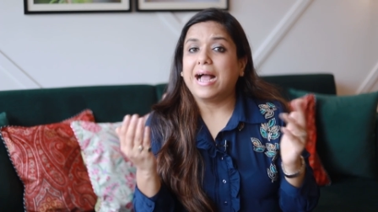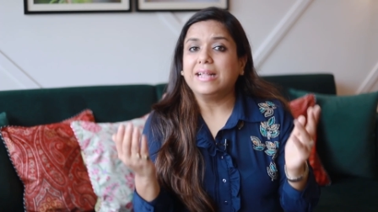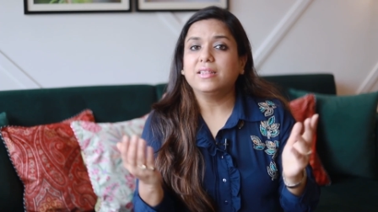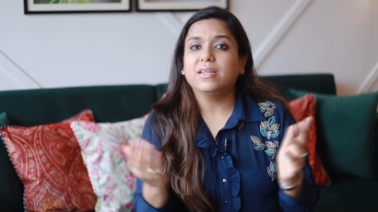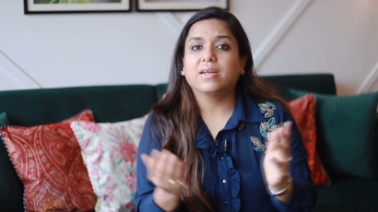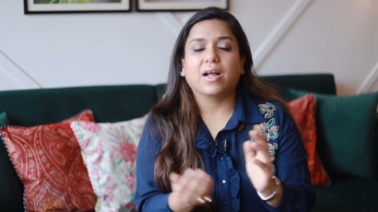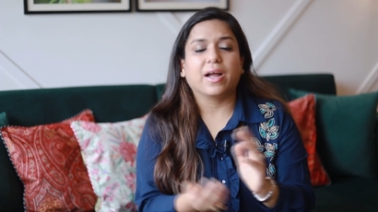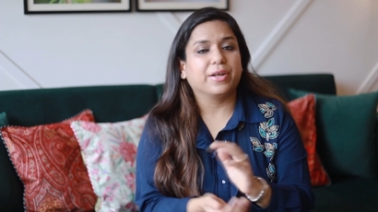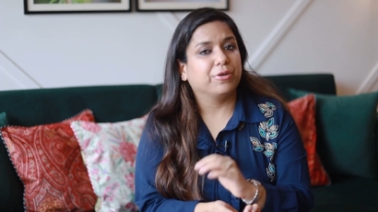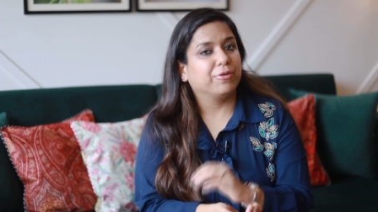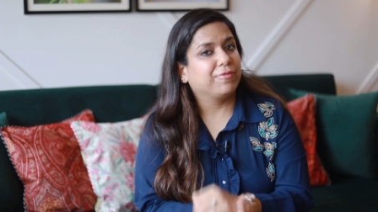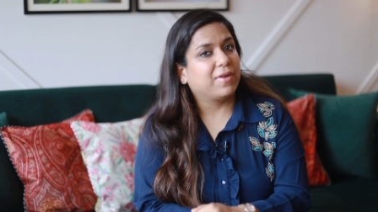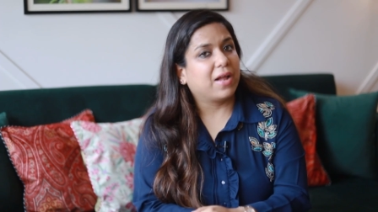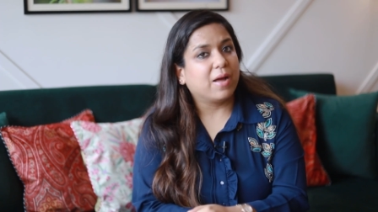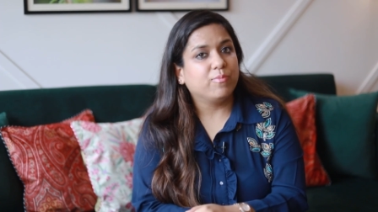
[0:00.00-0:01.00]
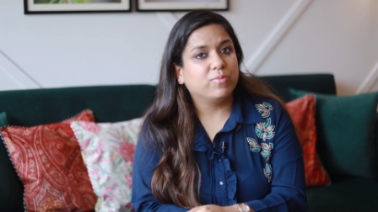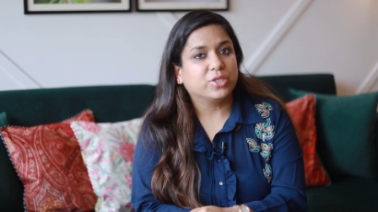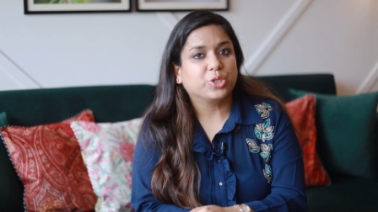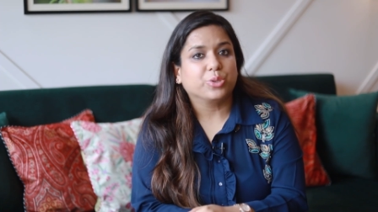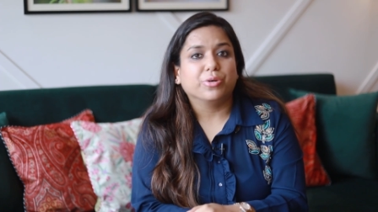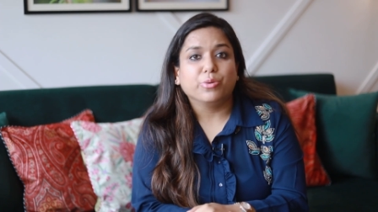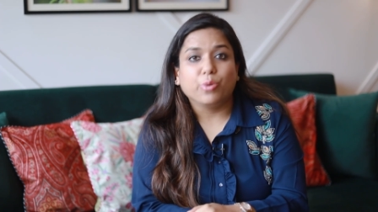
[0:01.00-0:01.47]
and the kind of lab
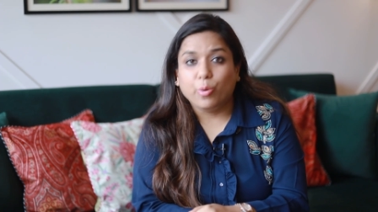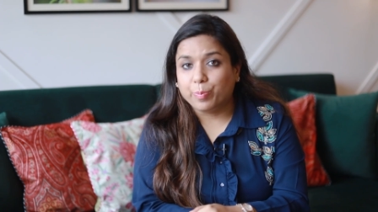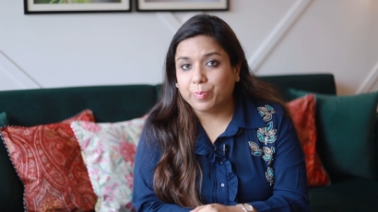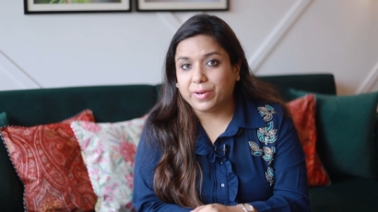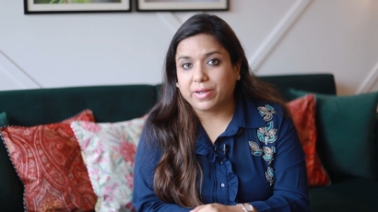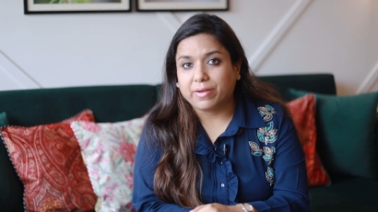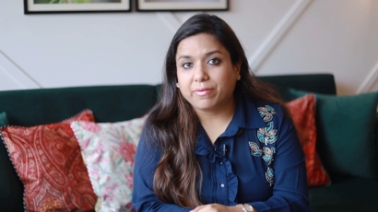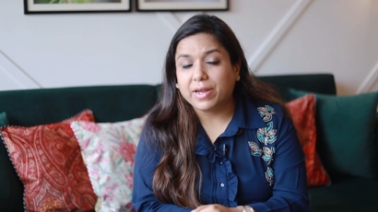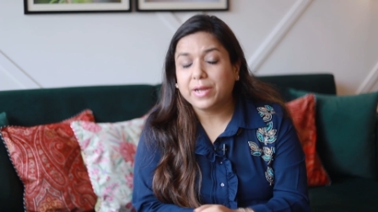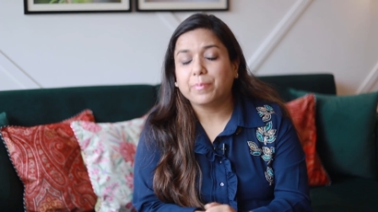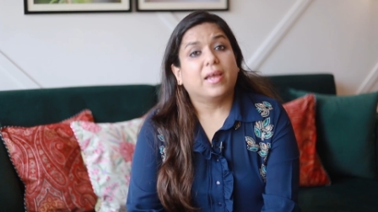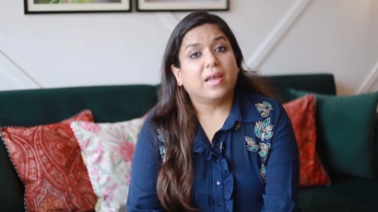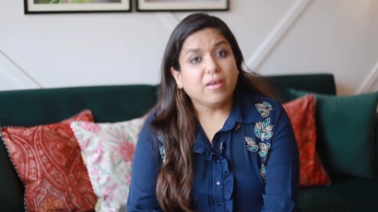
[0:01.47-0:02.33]
which you are opening, right?